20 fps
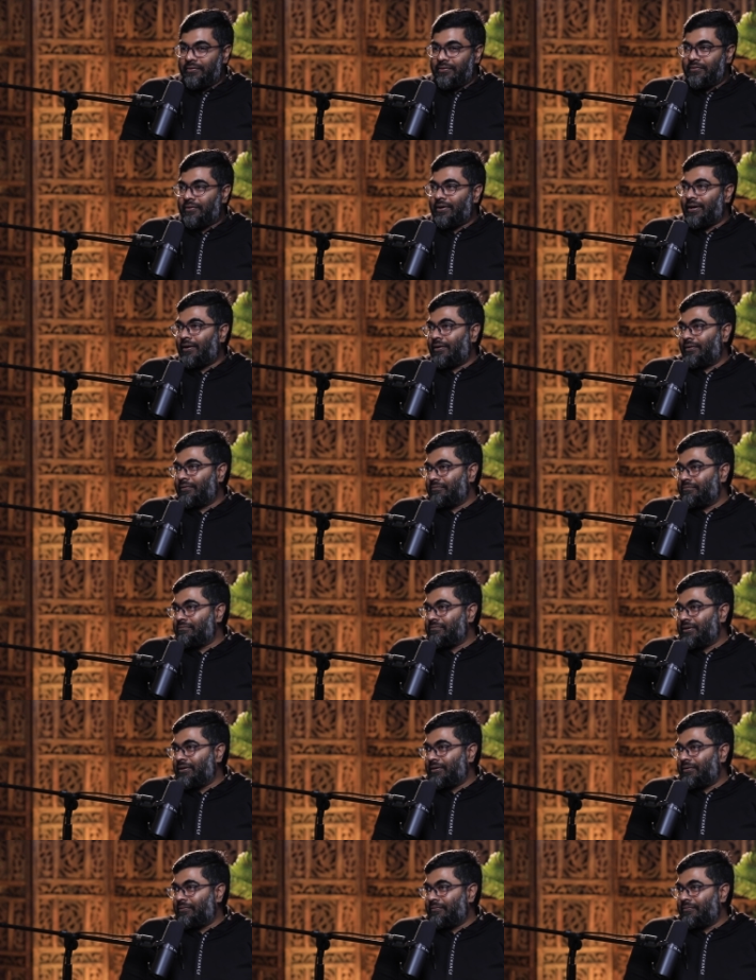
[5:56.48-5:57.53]
you cannot,
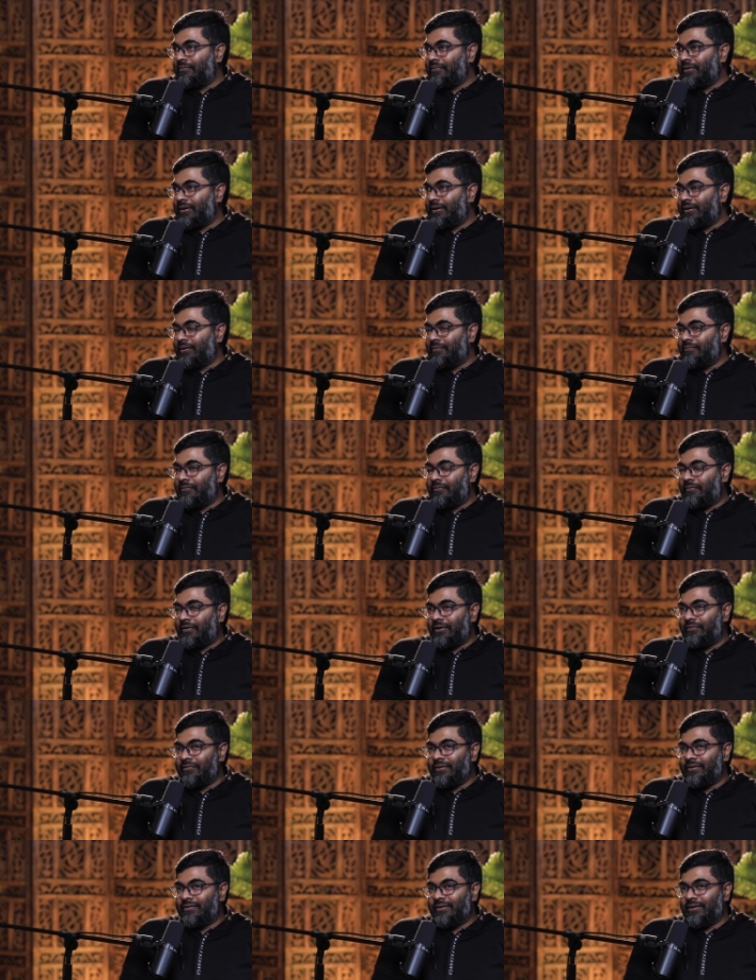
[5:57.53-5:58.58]

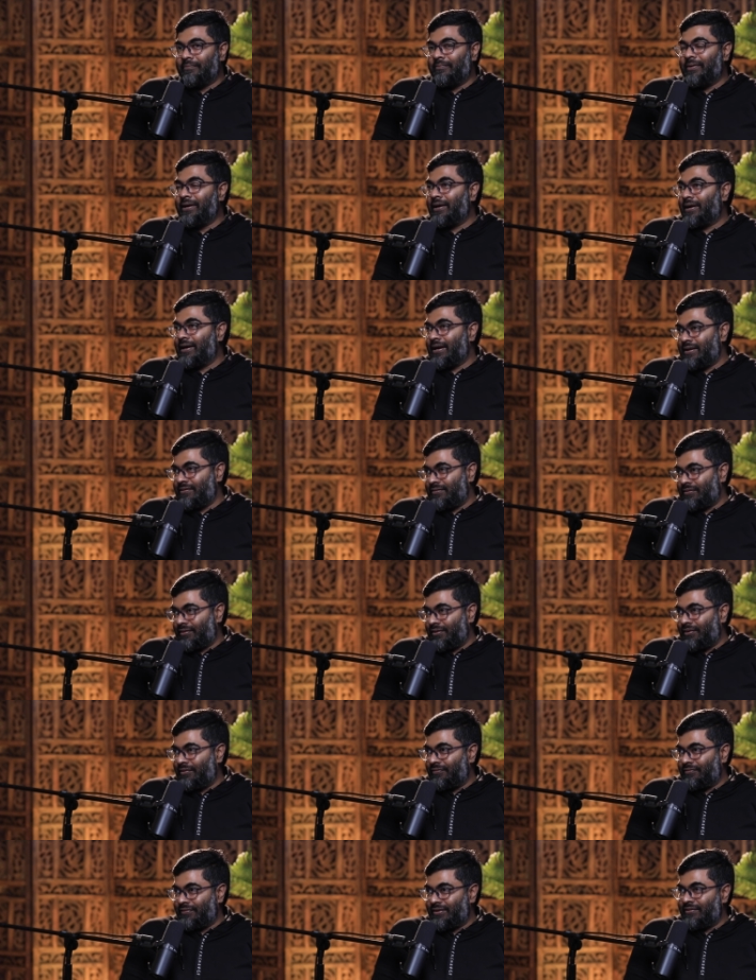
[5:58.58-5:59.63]
what we say, materialize
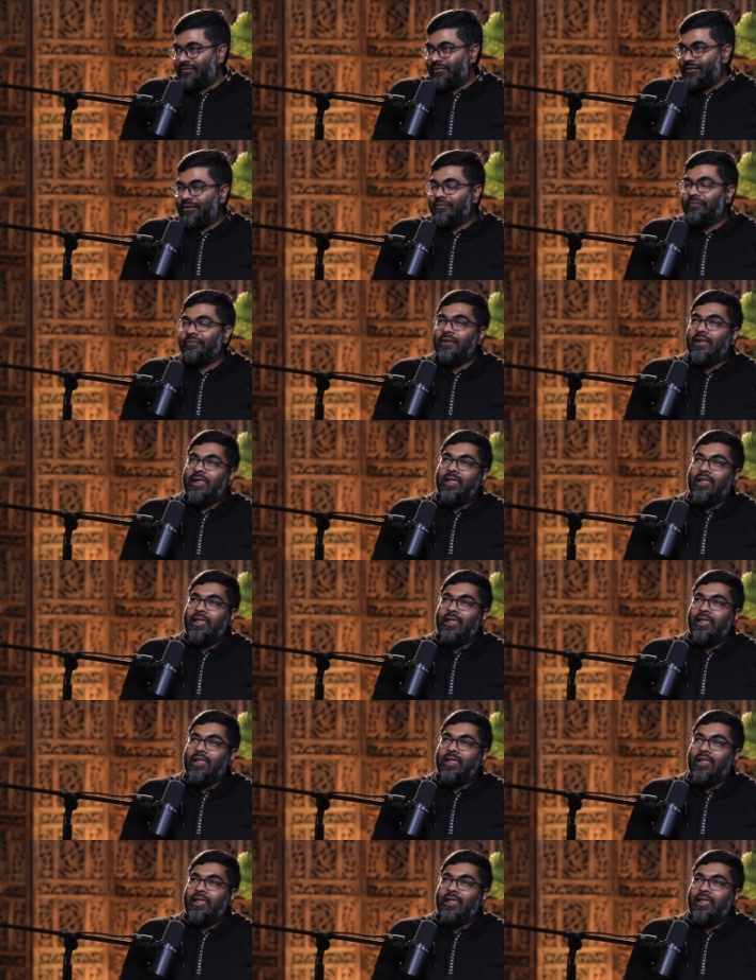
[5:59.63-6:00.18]
all of this stuff.